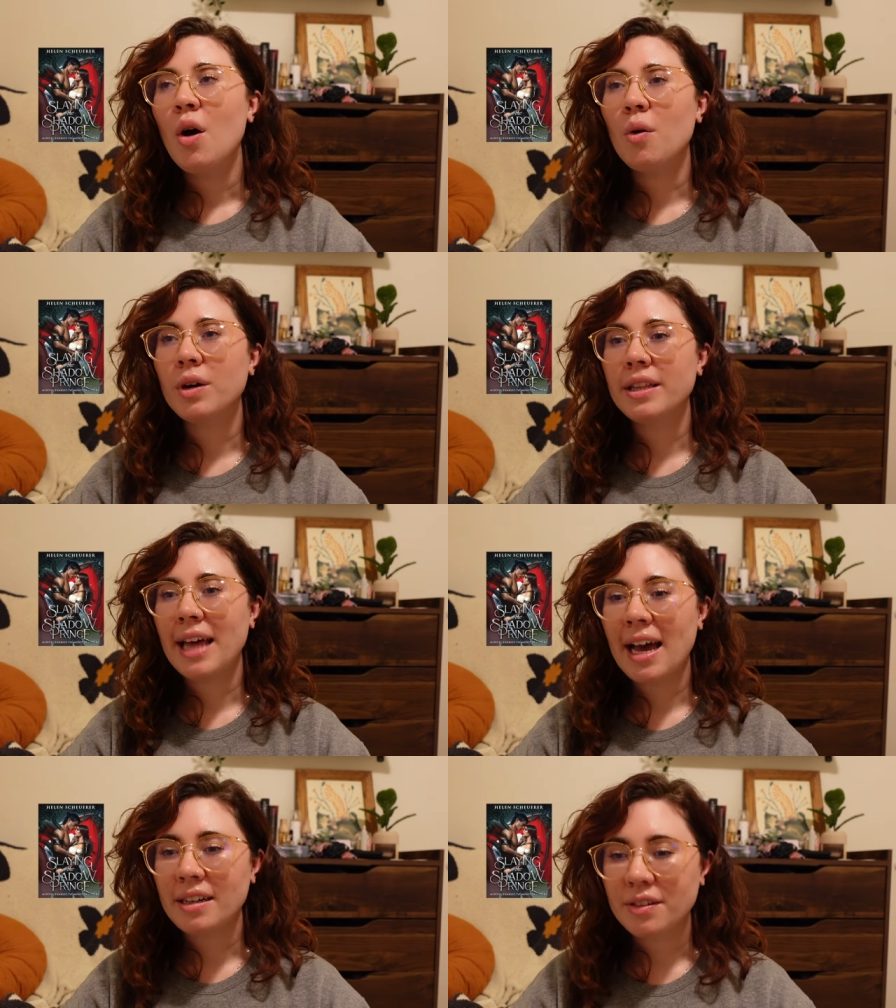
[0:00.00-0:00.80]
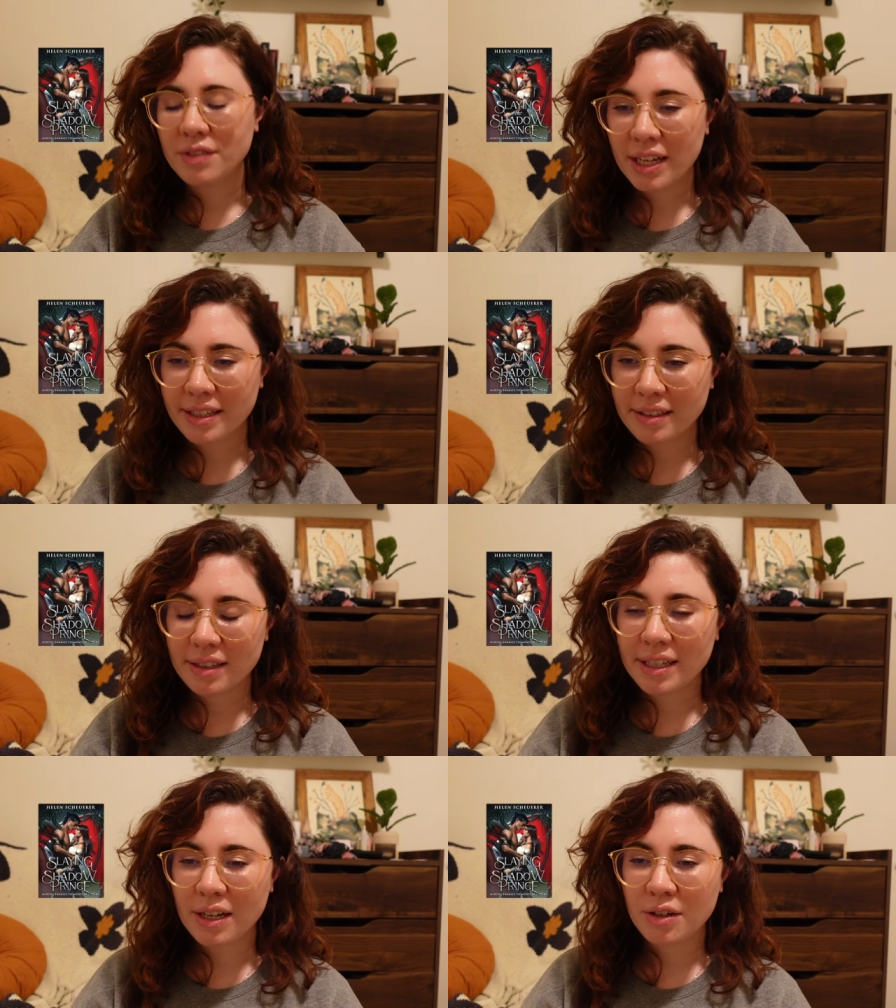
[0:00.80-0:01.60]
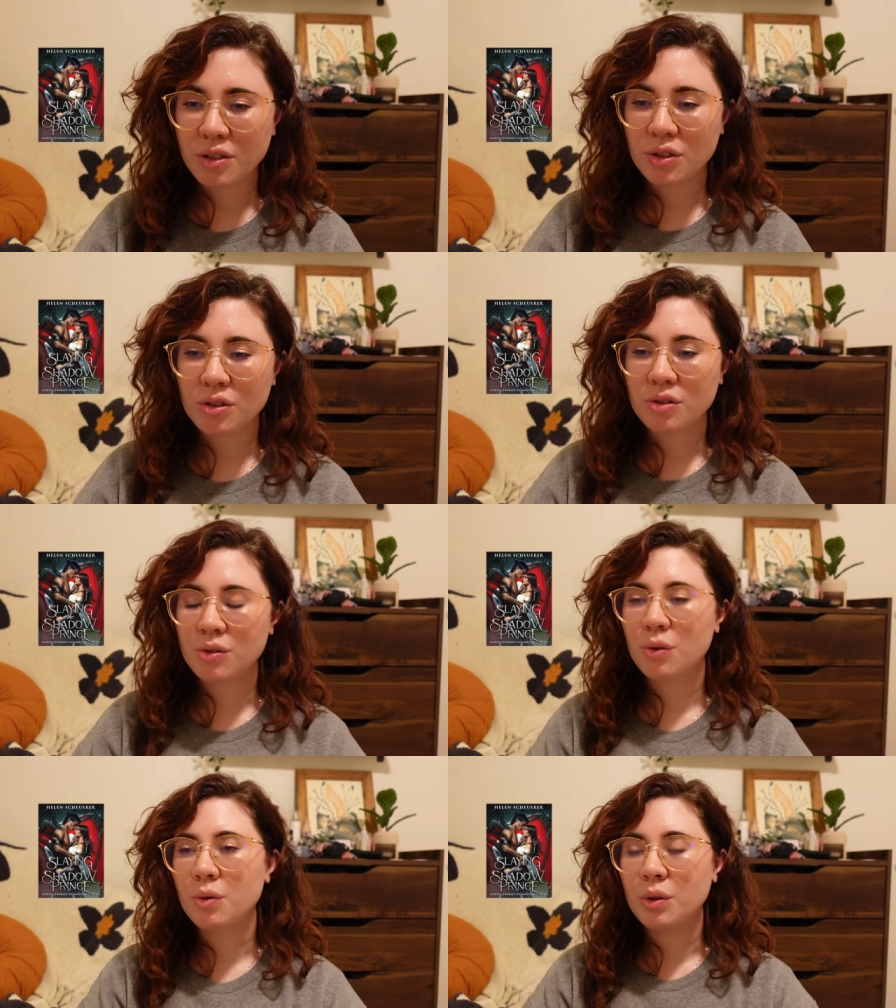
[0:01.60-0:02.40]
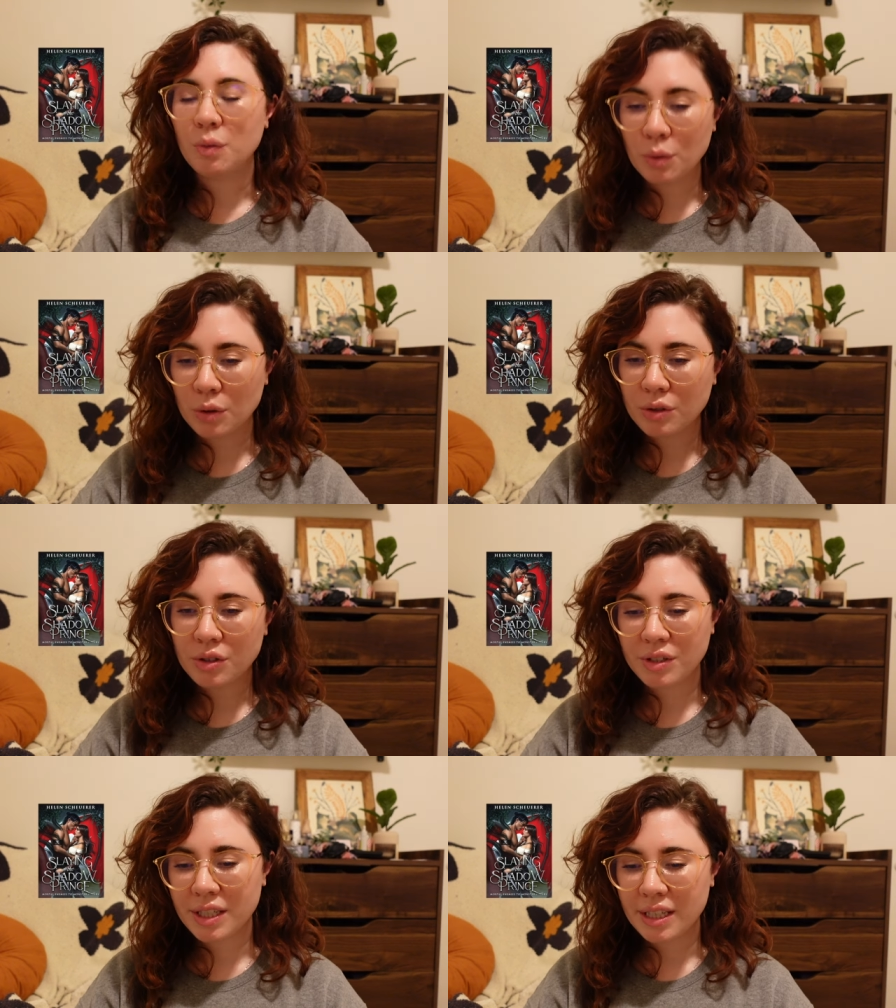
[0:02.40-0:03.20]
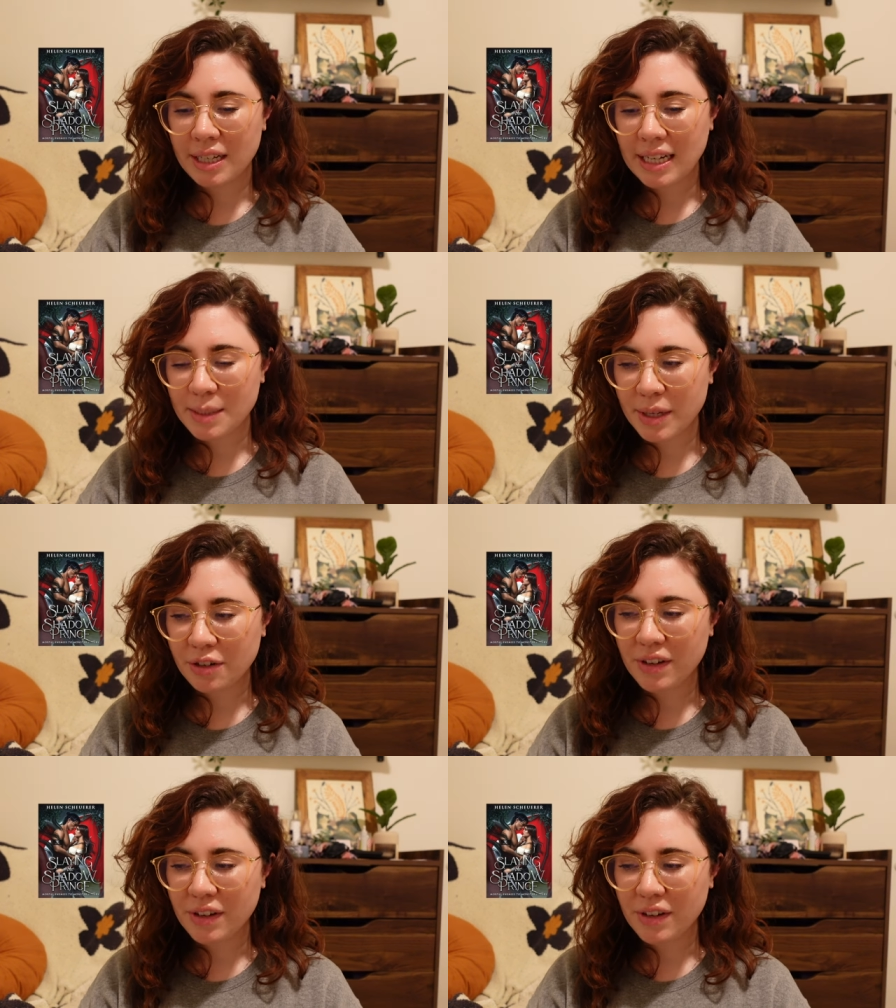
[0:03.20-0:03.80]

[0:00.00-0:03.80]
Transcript: or a lack of liking the characters or the world or anything. As a matter of